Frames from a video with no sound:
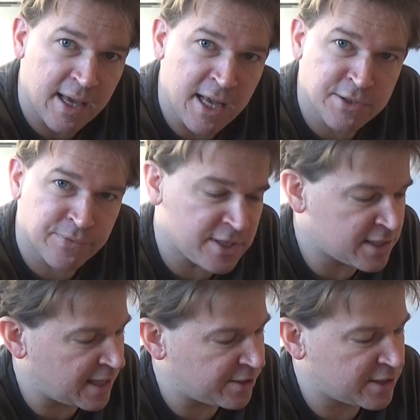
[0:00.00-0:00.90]
Each of these
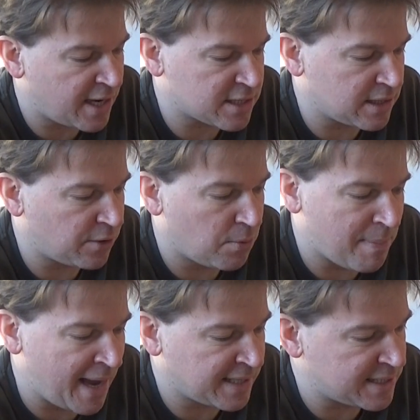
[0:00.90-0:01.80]
sensors has a little
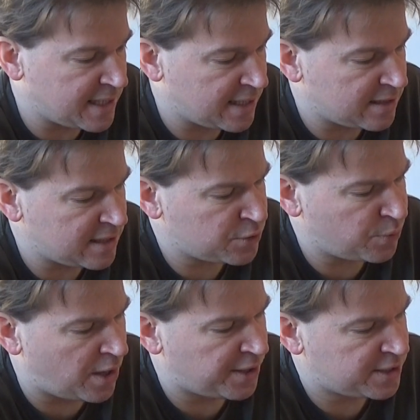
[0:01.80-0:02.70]
magnet here. This
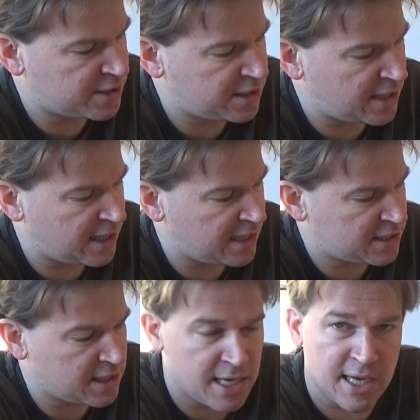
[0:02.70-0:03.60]
one
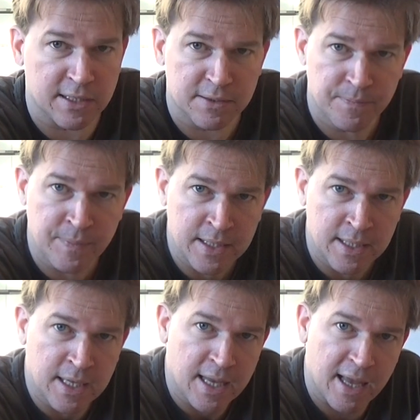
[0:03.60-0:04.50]
is here.
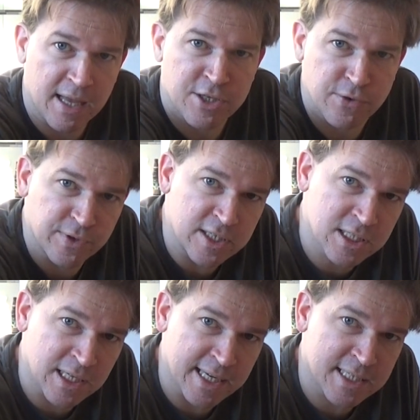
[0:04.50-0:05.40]
Each of these
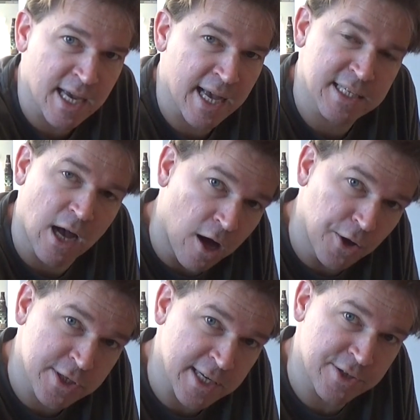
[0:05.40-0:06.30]
slits has a
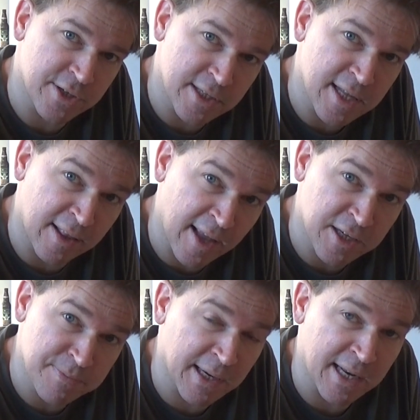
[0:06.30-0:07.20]
Hall sensor that
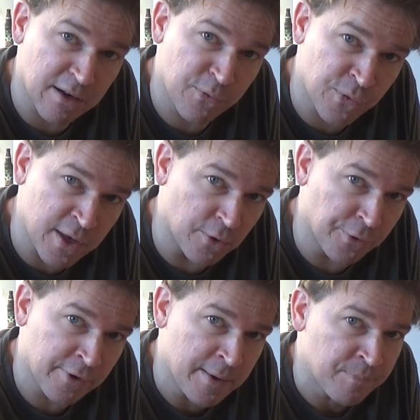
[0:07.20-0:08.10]
detects magnetic
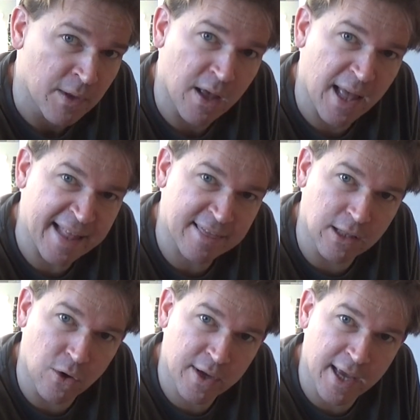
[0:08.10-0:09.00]
fields at the
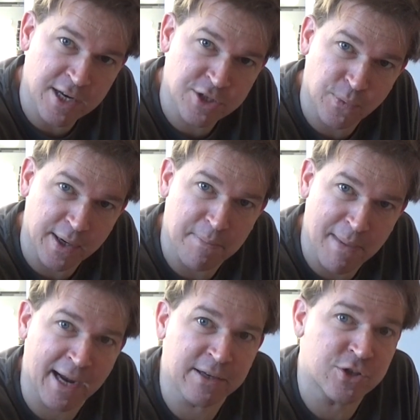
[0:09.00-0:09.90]
location where the
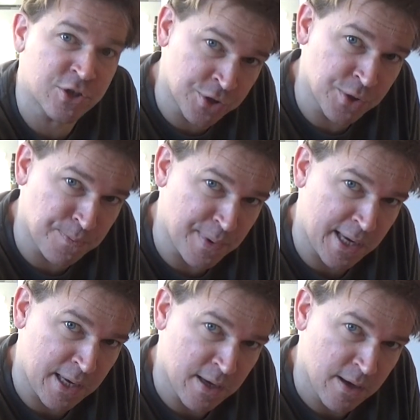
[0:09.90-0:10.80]
magnet should be.